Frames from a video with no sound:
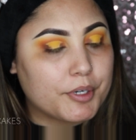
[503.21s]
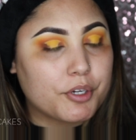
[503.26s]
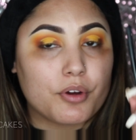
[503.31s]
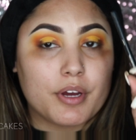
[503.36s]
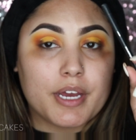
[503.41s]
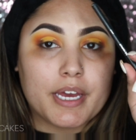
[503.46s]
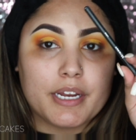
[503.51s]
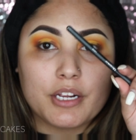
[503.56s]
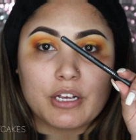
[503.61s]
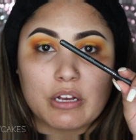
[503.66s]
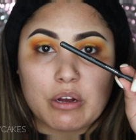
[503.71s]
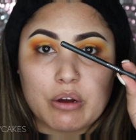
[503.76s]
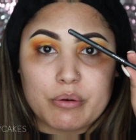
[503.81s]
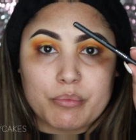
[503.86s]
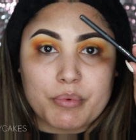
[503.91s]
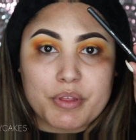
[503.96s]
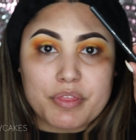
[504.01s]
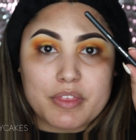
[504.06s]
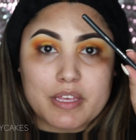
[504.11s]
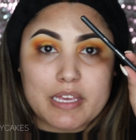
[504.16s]
going to go ahead and go
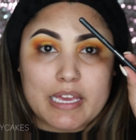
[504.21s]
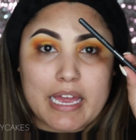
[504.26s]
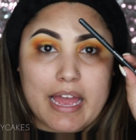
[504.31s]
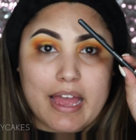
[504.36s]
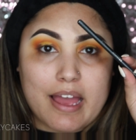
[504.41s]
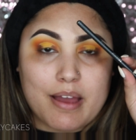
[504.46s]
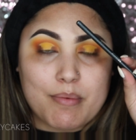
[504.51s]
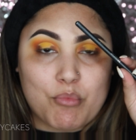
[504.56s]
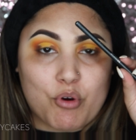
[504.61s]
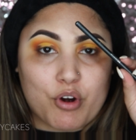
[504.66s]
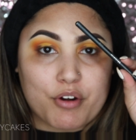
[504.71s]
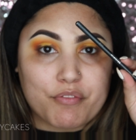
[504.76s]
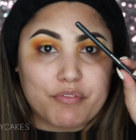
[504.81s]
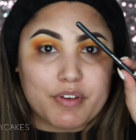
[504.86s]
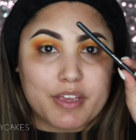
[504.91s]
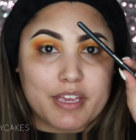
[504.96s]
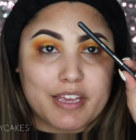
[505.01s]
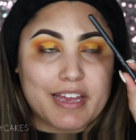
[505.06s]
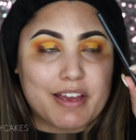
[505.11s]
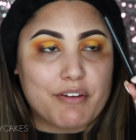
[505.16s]
in with the
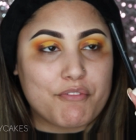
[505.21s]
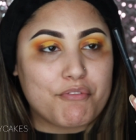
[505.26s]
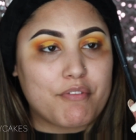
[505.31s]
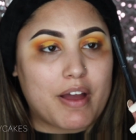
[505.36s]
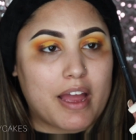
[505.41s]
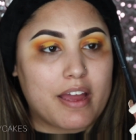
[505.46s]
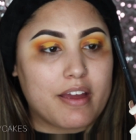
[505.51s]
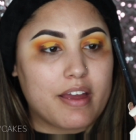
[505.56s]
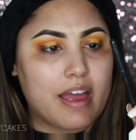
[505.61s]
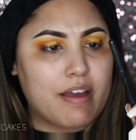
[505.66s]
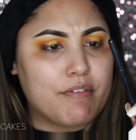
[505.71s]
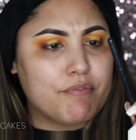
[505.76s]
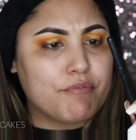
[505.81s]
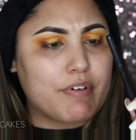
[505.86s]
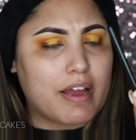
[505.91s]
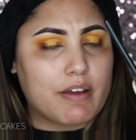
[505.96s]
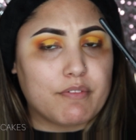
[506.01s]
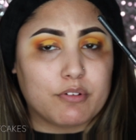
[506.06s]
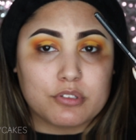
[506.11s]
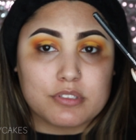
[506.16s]
Morphe
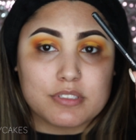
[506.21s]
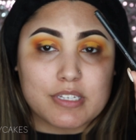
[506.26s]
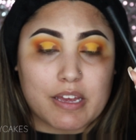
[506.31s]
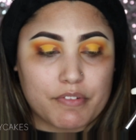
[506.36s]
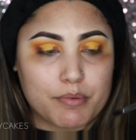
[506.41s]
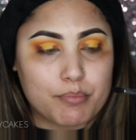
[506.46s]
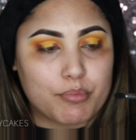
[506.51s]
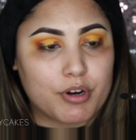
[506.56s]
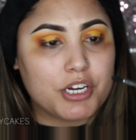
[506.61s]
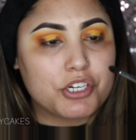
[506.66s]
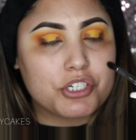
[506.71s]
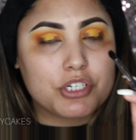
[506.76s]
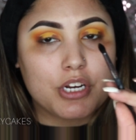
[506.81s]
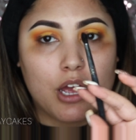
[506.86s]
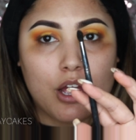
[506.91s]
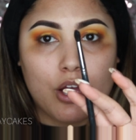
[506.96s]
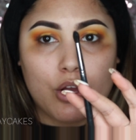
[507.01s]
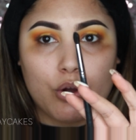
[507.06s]
M507 brush,